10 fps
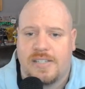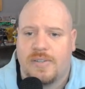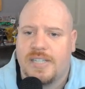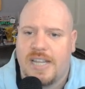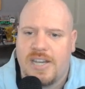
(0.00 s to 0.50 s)
so
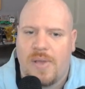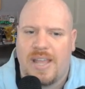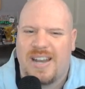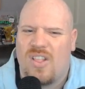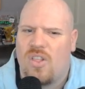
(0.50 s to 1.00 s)
Nintendo
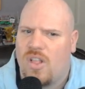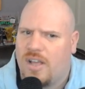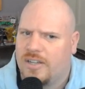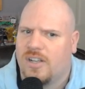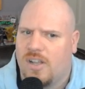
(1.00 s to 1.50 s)
had a
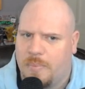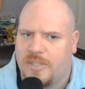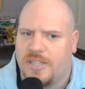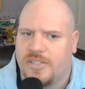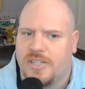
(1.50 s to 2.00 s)
lot of
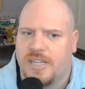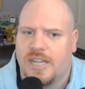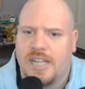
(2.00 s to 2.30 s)
competition.